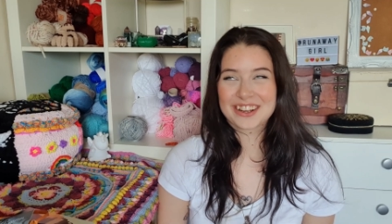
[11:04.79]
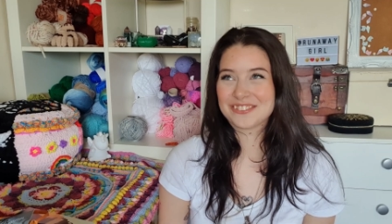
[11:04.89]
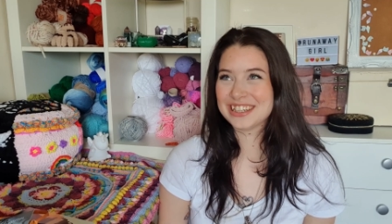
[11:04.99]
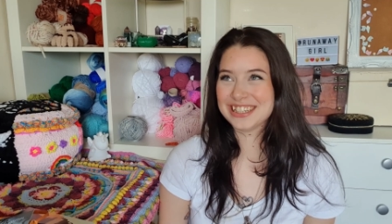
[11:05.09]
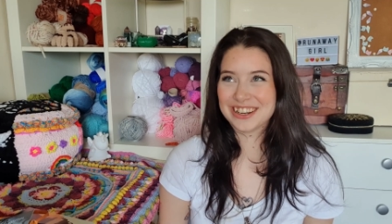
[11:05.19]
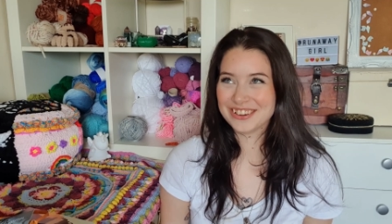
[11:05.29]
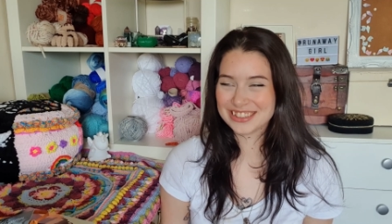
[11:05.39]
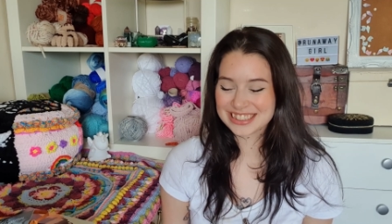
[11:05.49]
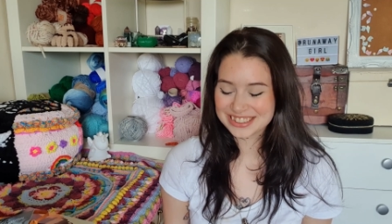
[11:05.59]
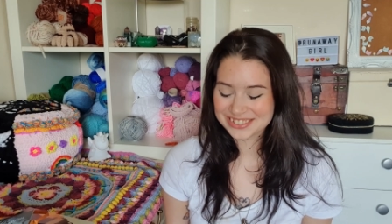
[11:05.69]
We know
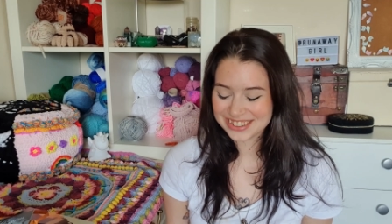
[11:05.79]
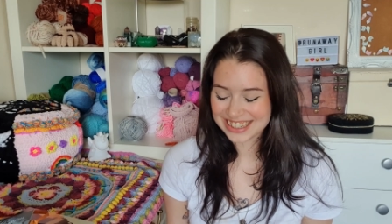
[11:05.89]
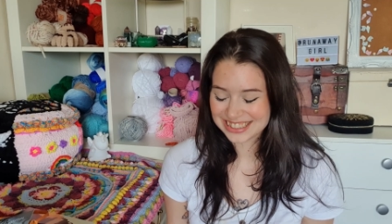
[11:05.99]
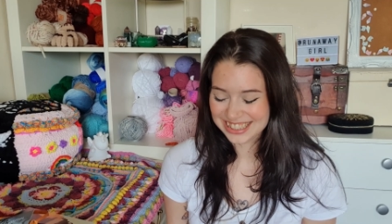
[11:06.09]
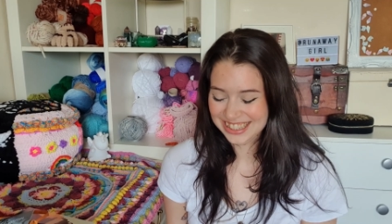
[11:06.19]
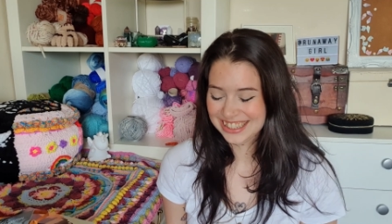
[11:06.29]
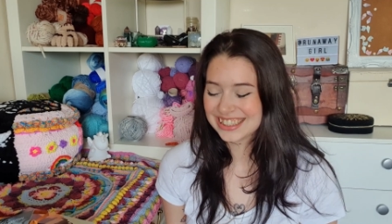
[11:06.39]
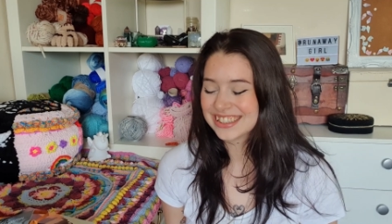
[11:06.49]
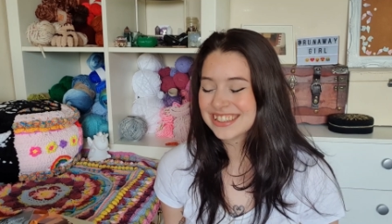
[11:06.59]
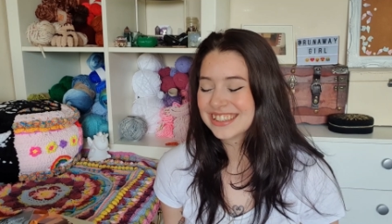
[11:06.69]
this already.